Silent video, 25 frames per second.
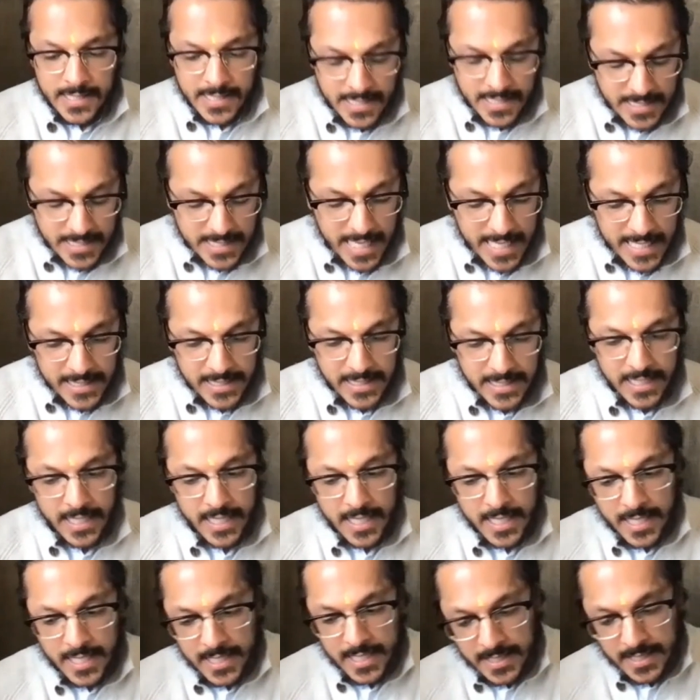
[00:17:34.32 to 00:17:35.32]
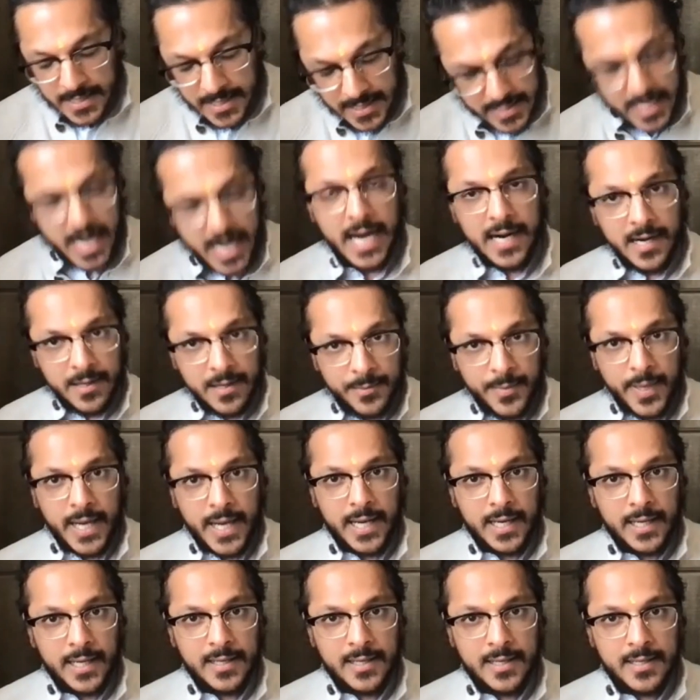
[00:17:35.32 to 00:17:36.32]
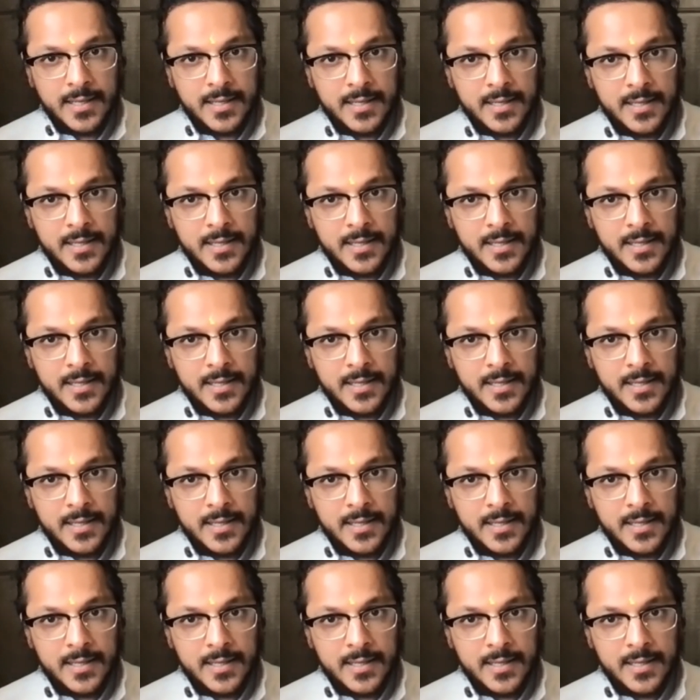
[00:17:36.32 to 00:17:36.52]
Sat dharma,